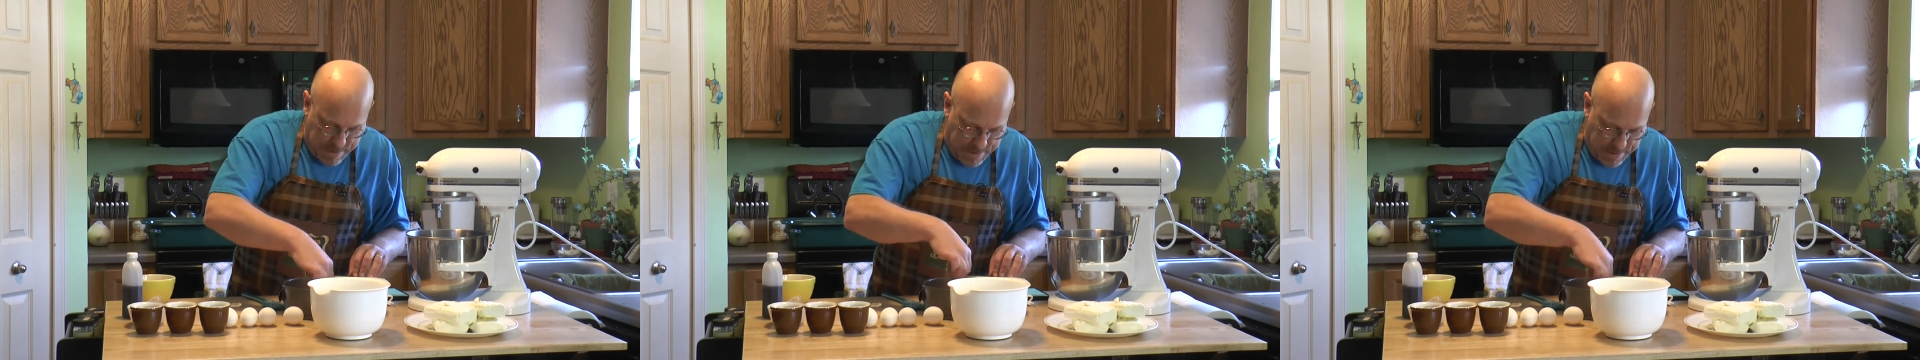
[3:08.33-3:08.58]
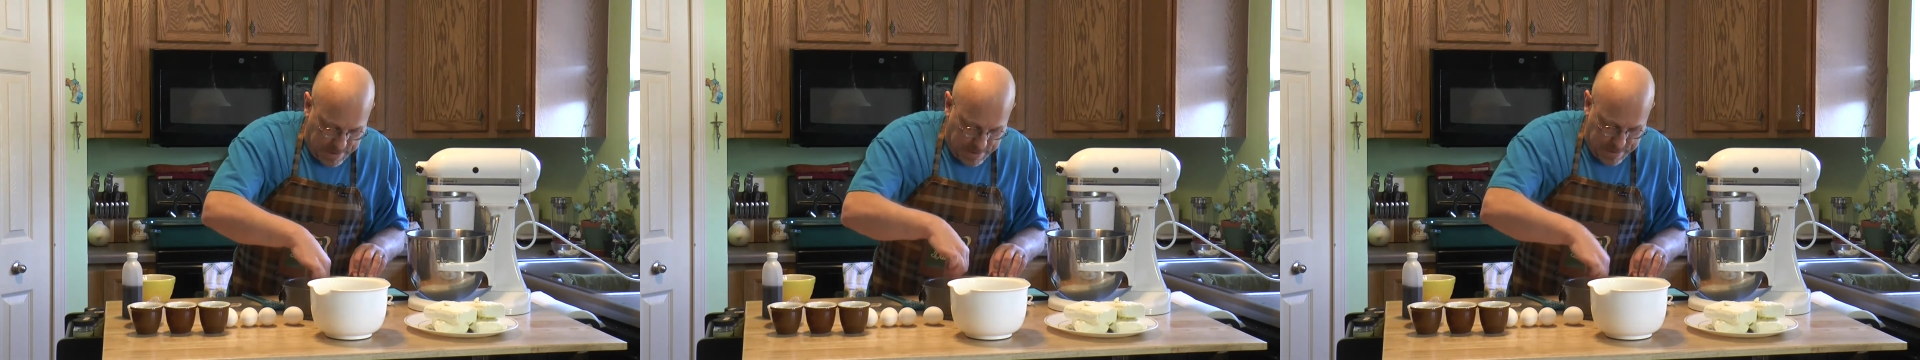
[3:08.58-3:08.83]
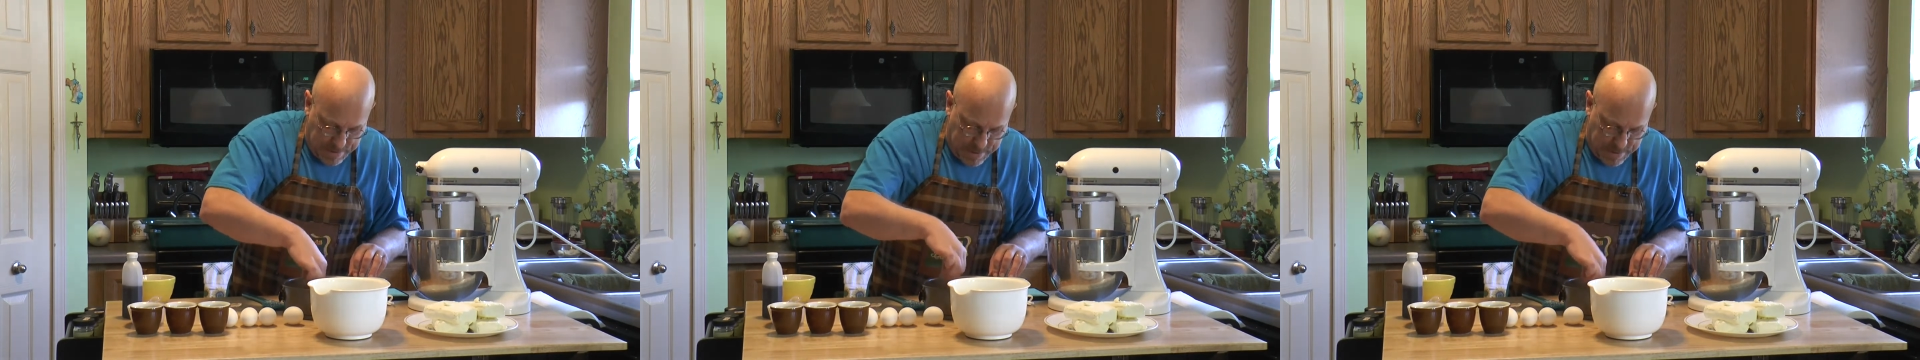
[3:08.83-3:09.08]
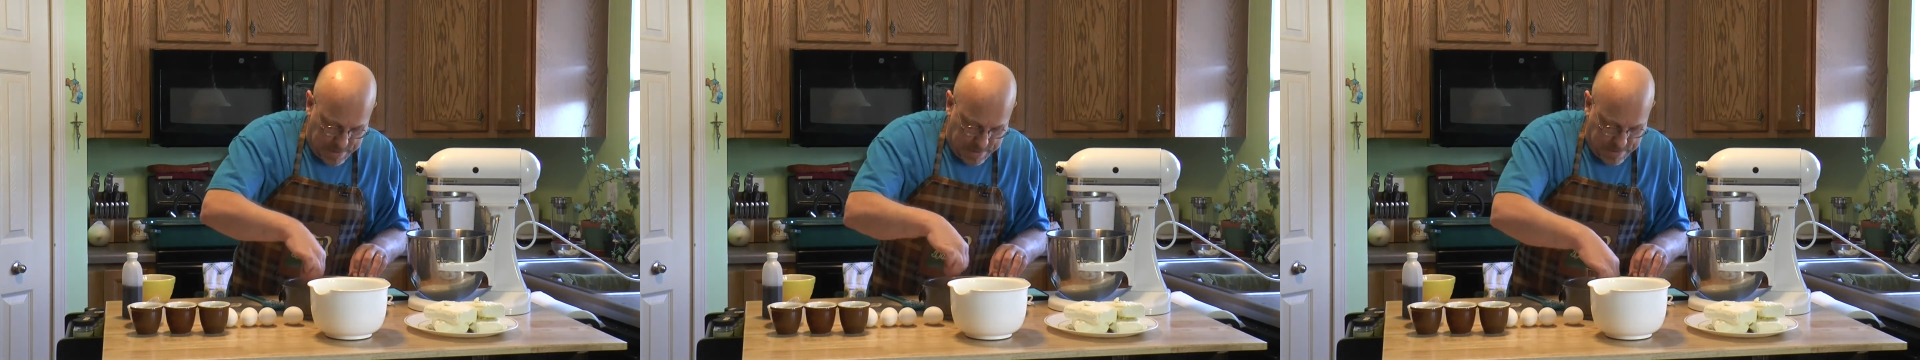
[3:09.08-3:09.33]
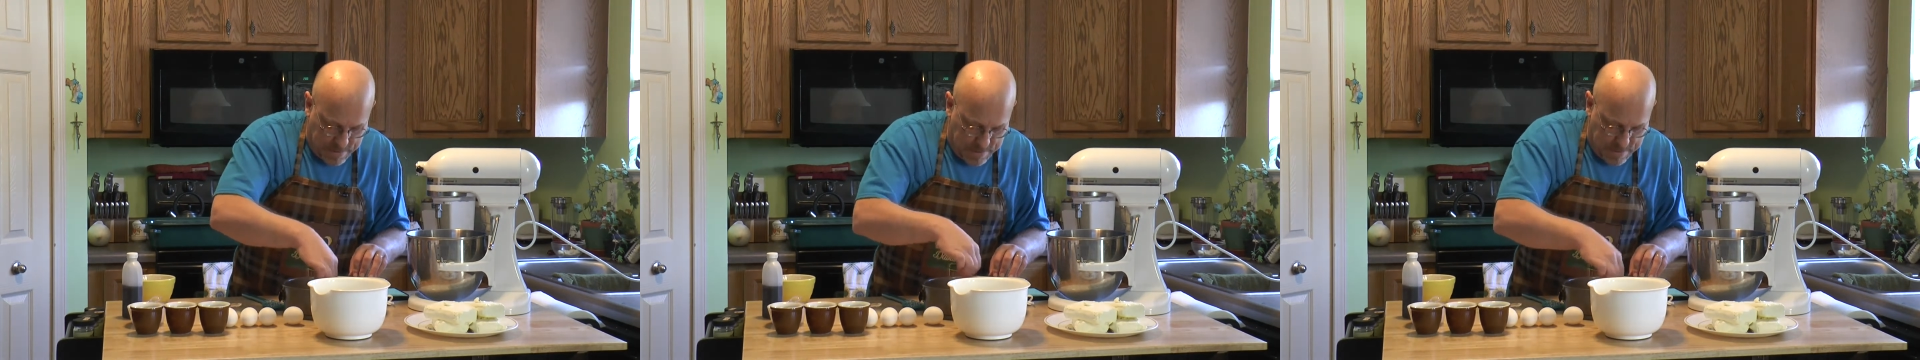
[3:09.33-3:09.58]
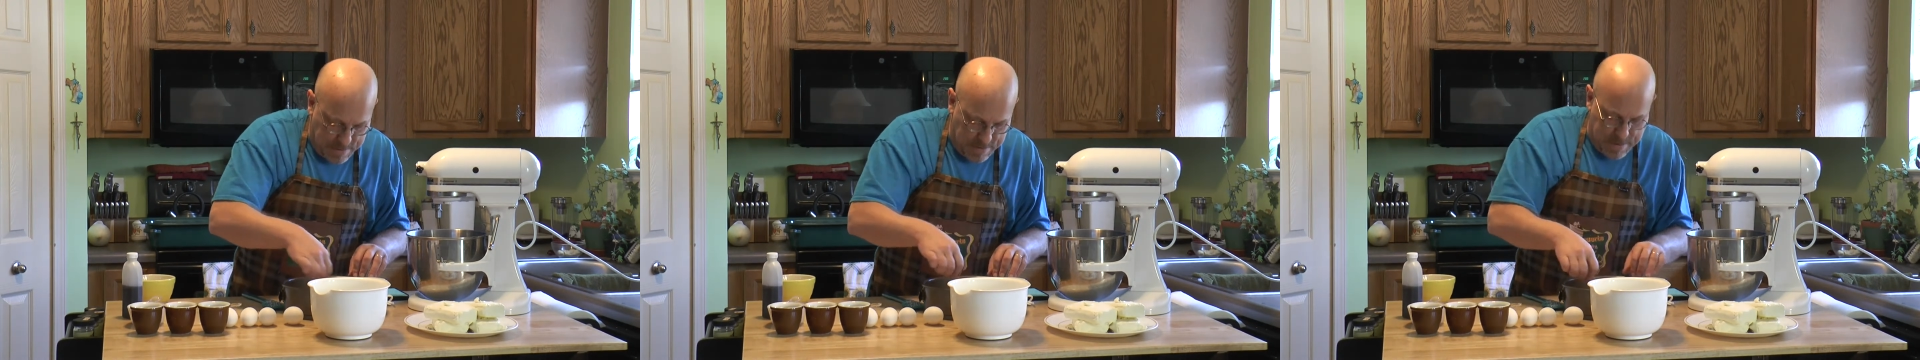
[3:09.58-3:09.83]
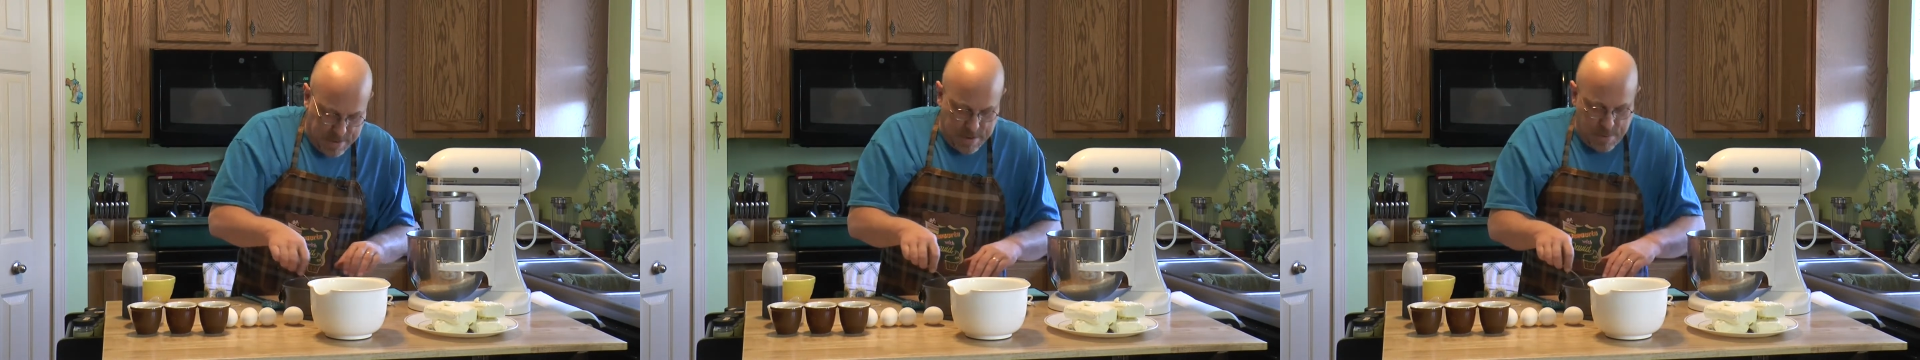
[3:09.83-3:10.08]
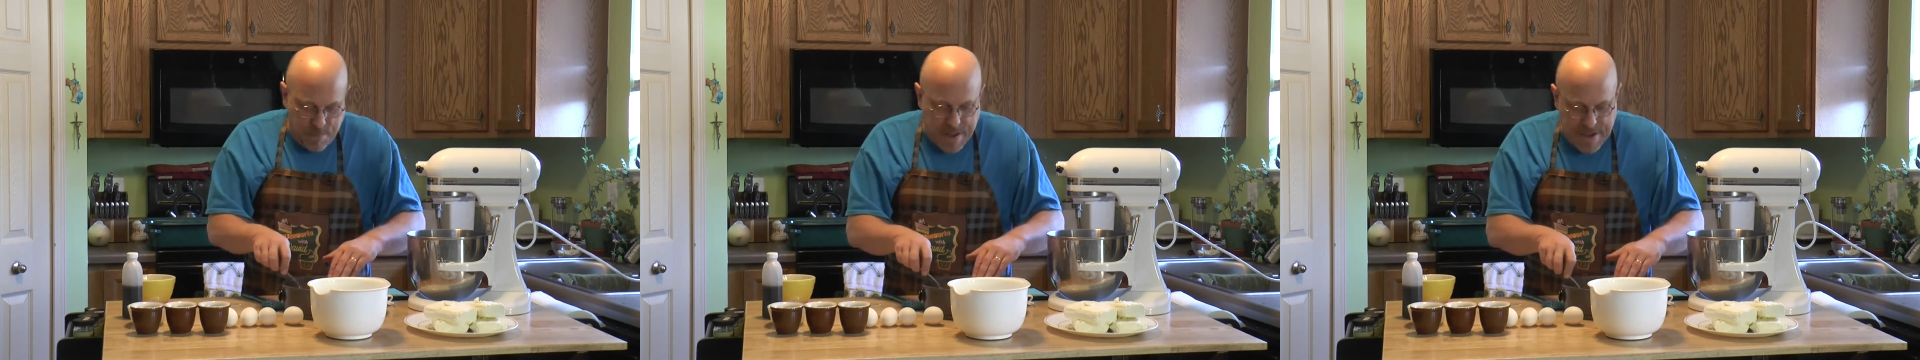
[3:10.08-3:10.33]
and
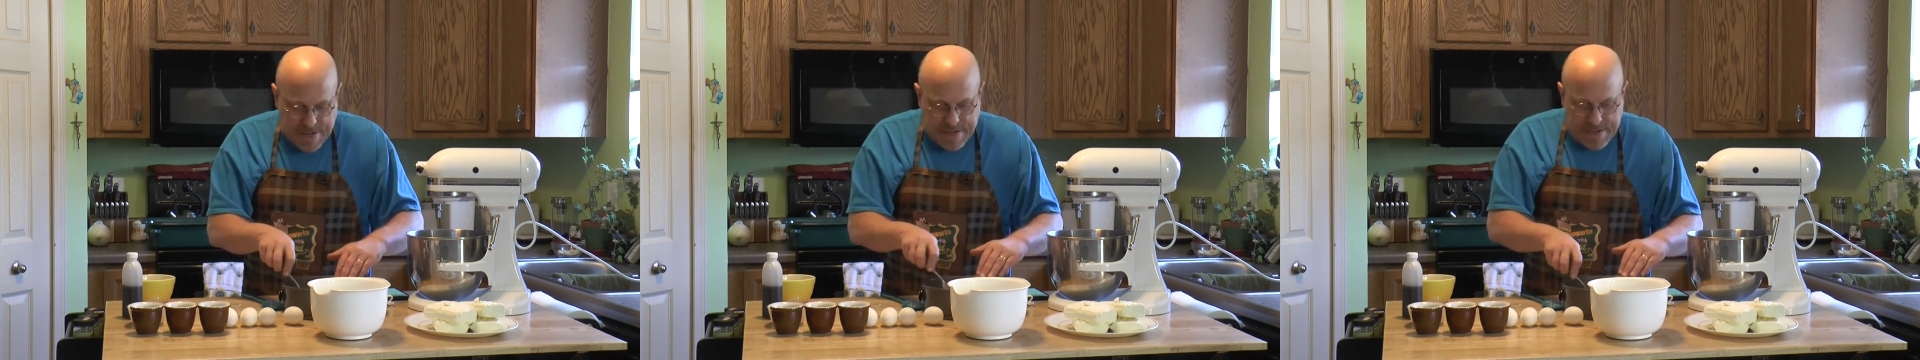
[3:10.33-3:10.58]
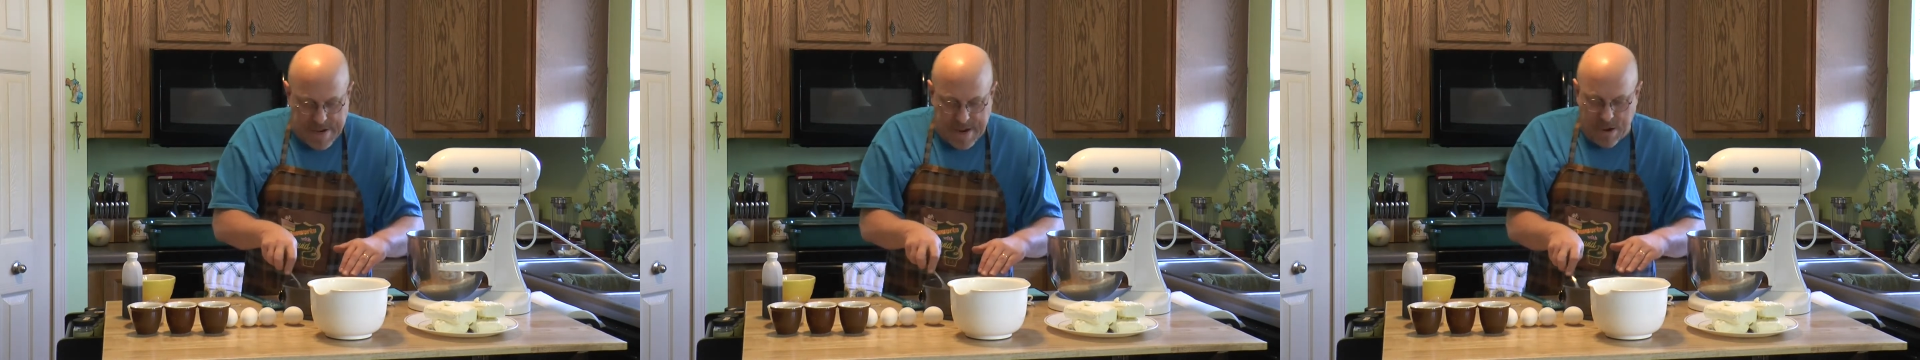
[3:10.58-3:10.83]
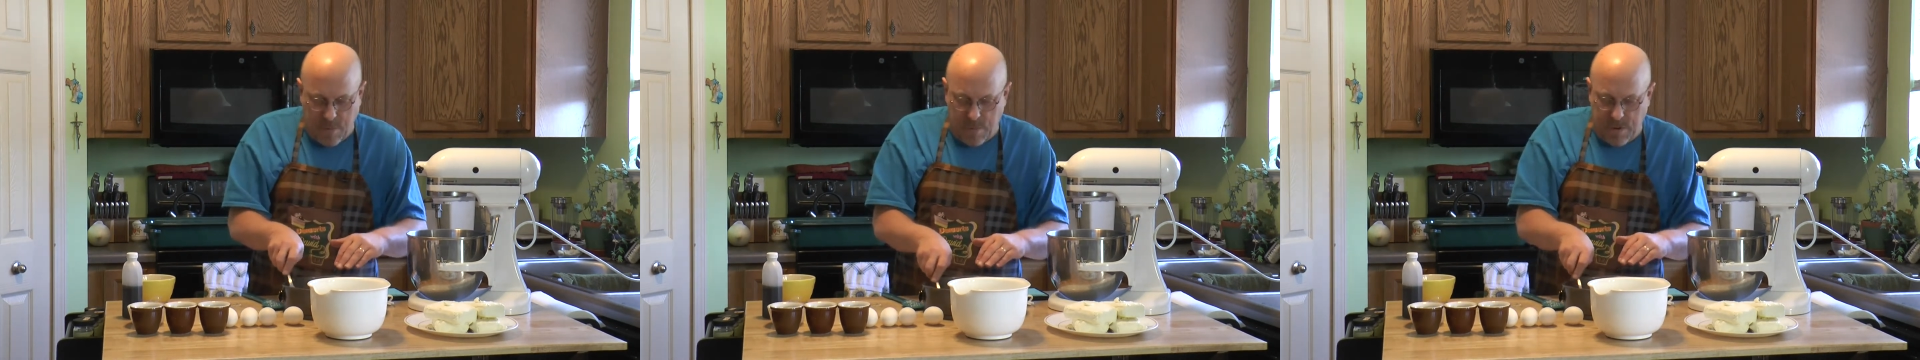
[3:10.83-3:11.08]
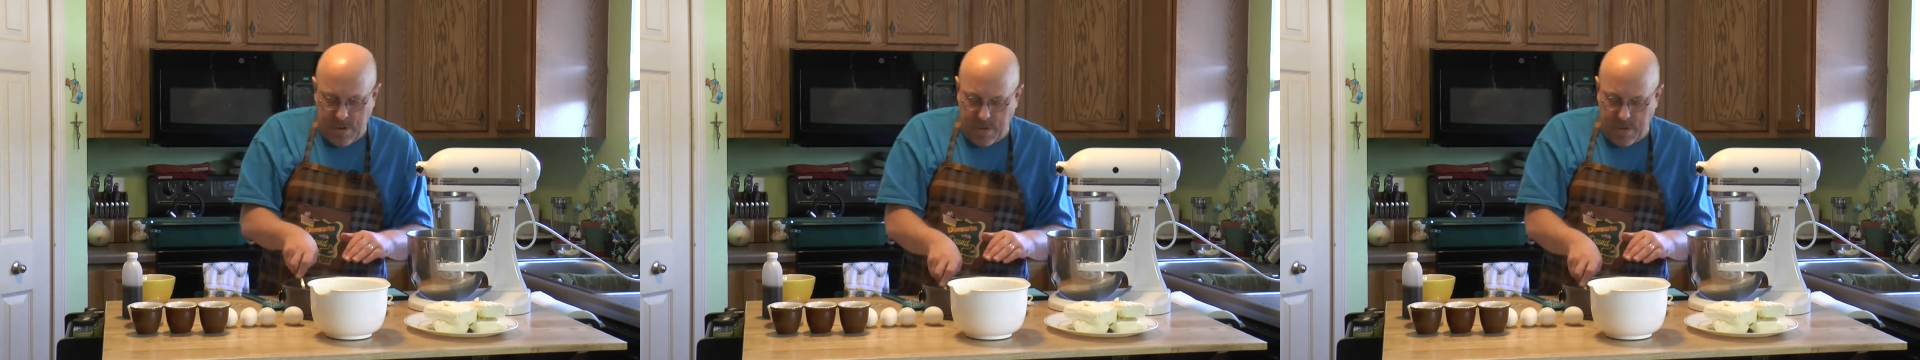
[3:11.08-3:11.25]
pack it down.